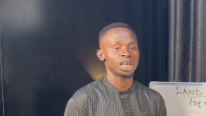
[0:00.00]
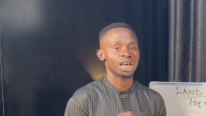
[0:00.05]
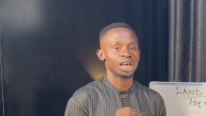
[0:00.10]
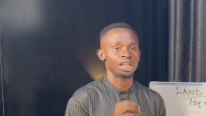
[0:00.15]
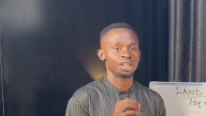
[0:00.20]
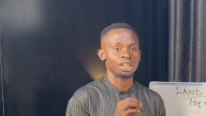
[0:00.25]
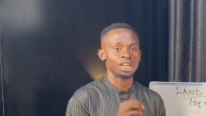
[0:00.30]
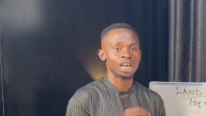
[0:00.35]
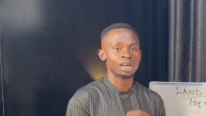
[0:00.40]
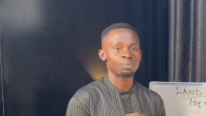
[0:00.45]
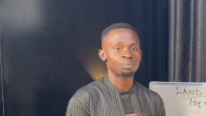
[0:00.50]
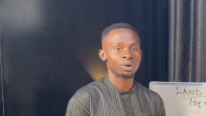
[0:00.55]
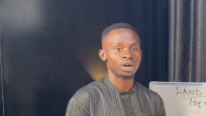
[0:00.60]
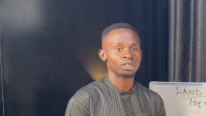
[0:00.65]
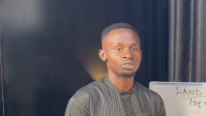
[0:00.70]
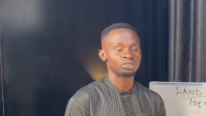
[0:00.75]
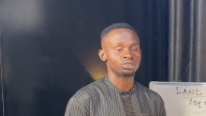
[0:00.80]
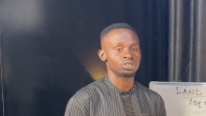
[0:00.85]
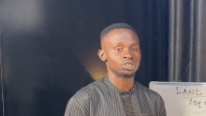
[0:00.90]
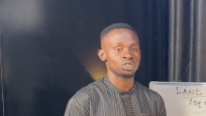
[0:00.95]
And that
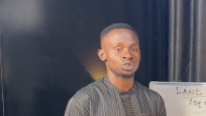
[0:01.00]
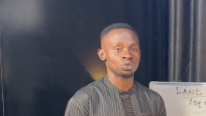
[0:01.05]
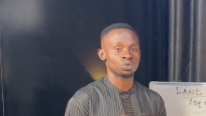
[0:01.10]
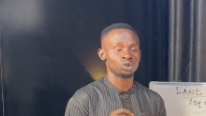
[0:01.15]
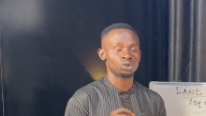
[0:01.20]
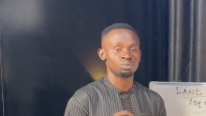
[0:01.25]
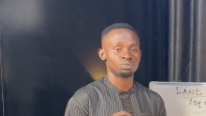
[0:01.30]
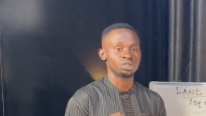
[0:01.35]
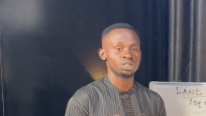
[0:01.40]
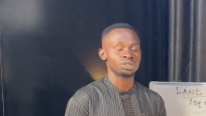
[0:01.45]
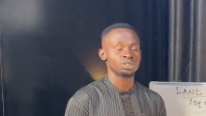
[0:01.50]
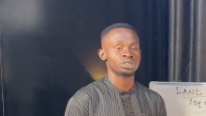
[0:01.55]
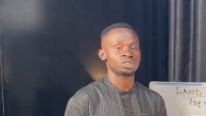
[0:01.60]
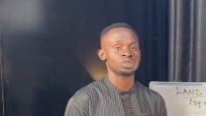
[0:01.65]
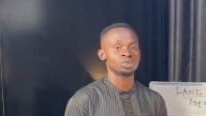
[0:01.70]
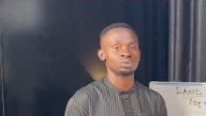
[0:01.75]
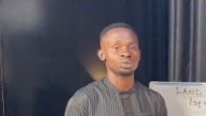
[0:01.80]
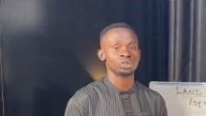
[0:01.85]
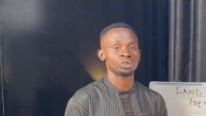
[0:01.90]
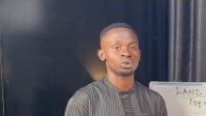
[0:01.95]
boundary is what makes it
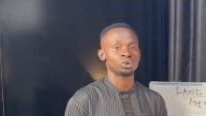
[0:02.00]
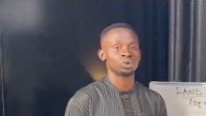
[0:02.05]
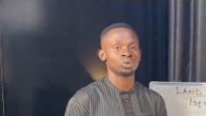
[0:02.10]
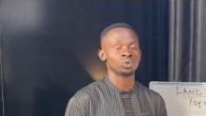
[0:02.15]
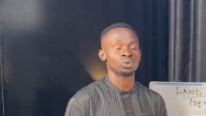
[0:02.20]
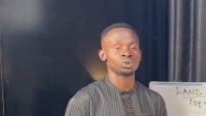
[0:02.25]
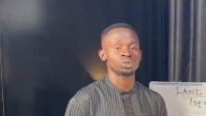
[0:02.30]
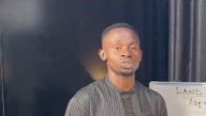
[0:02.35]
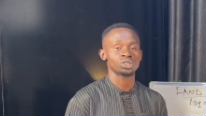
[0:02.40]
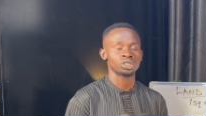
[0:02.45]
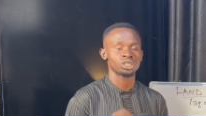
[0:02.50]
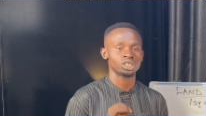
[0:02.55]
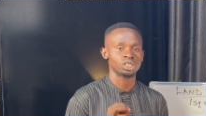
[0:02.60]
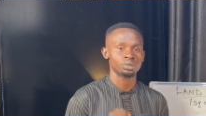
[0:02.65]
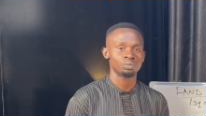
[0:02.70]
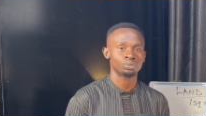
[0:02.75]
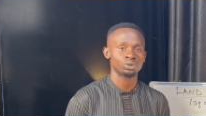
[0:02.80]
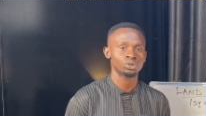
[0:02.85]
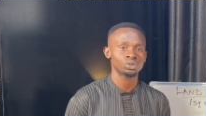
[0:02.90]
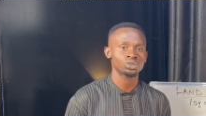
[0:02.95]
to be called what? A
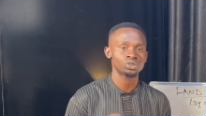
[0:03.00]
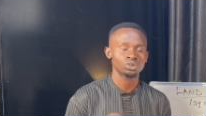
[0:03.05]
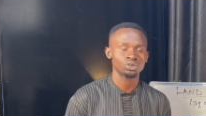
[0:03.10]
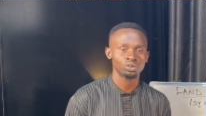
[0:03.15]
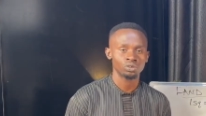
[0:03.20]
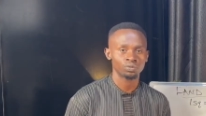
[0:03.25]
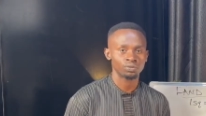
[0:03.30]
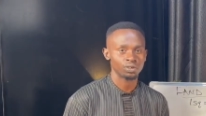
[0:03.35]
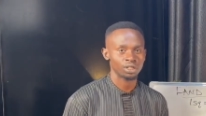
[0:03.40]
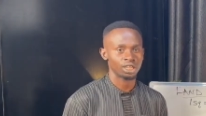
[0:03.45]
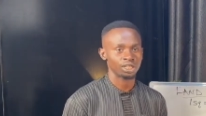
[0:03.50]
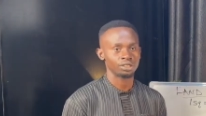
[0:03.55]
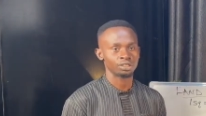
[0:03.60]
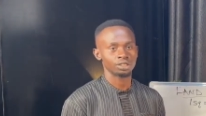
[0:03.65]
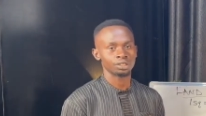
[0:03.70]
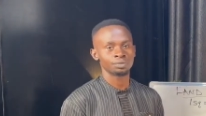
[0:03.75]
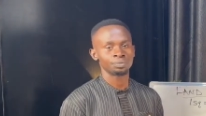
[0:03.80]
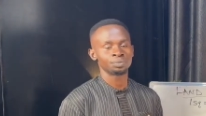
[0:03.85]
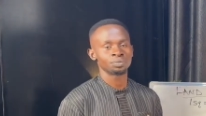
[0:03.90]
plot of land.